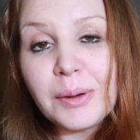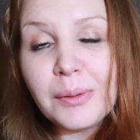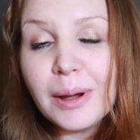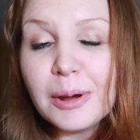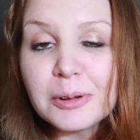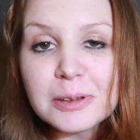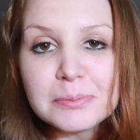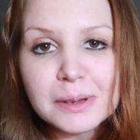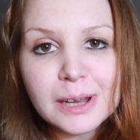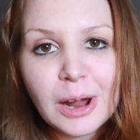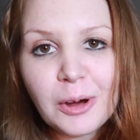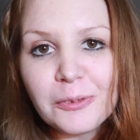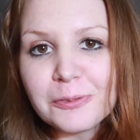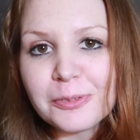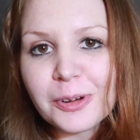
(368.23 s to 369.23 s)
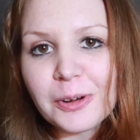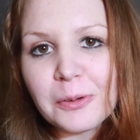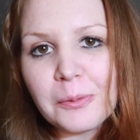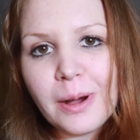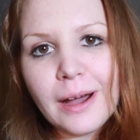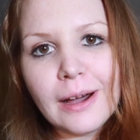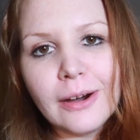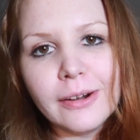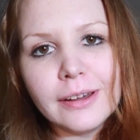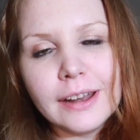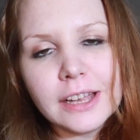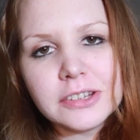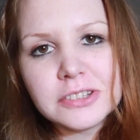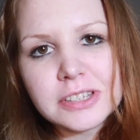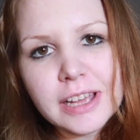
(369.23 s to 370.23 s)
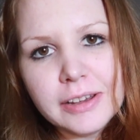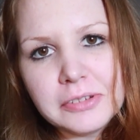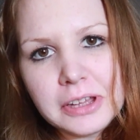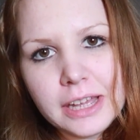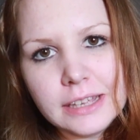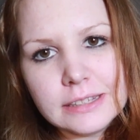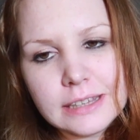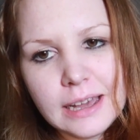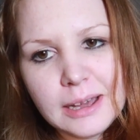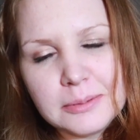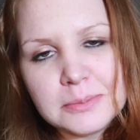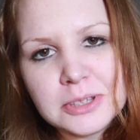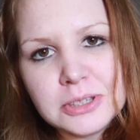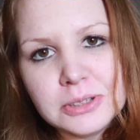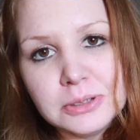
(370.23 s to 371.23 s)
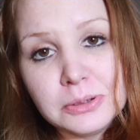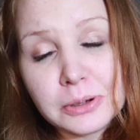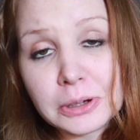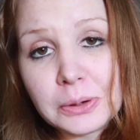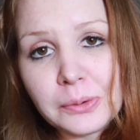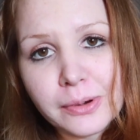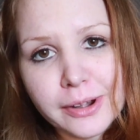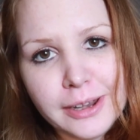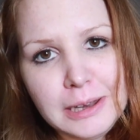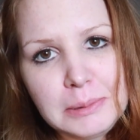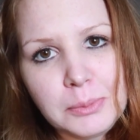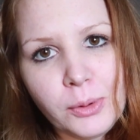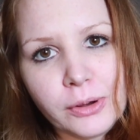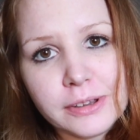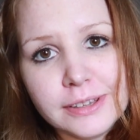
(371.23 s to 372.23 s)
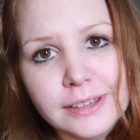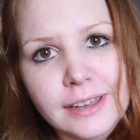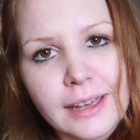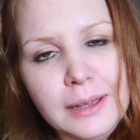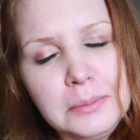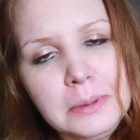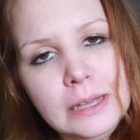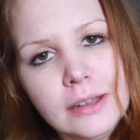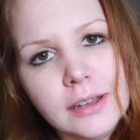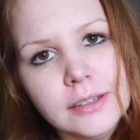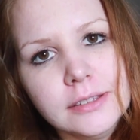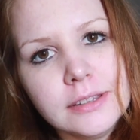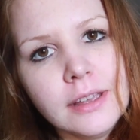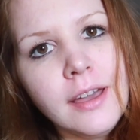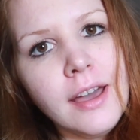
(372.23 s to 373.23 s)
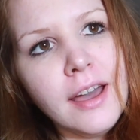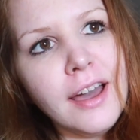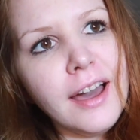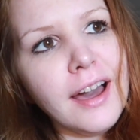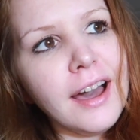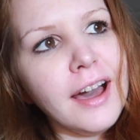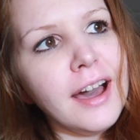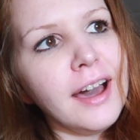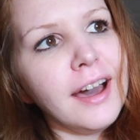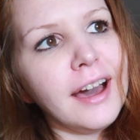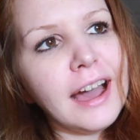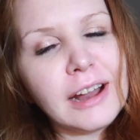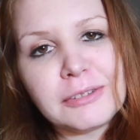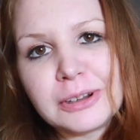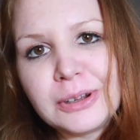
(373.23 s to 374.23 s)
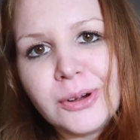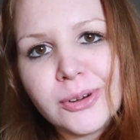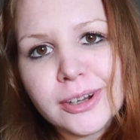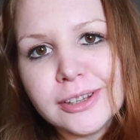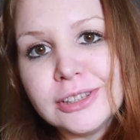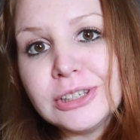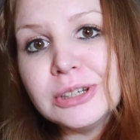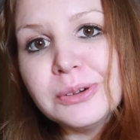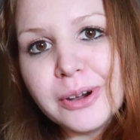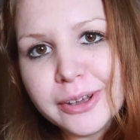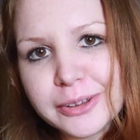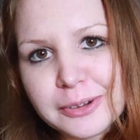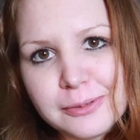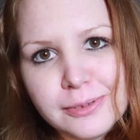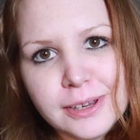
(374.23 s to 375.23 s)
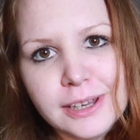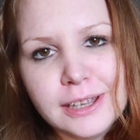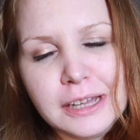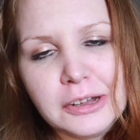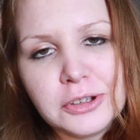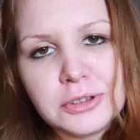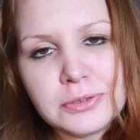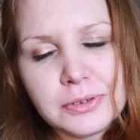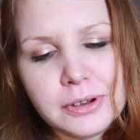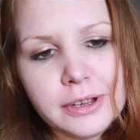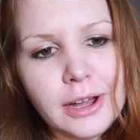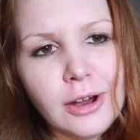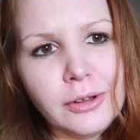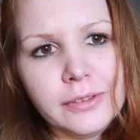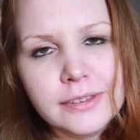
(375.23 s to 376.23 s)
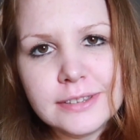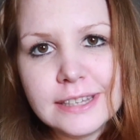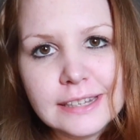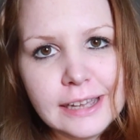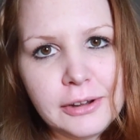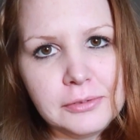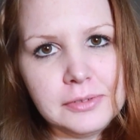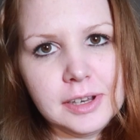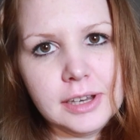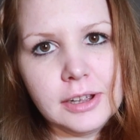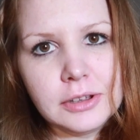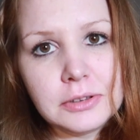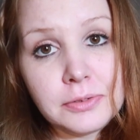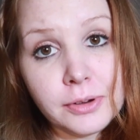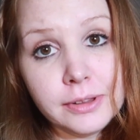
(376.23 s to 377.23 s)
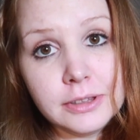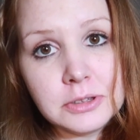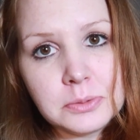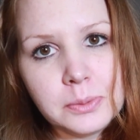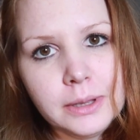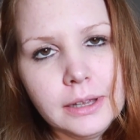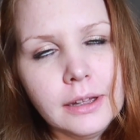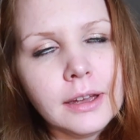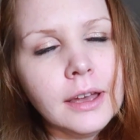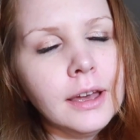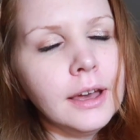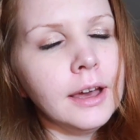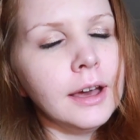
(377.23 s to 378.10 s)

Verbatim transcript: Well, we've been home for a while and I just haven't had time to record anymore today because I recorded two other videos for y'all, sit down videos for this week.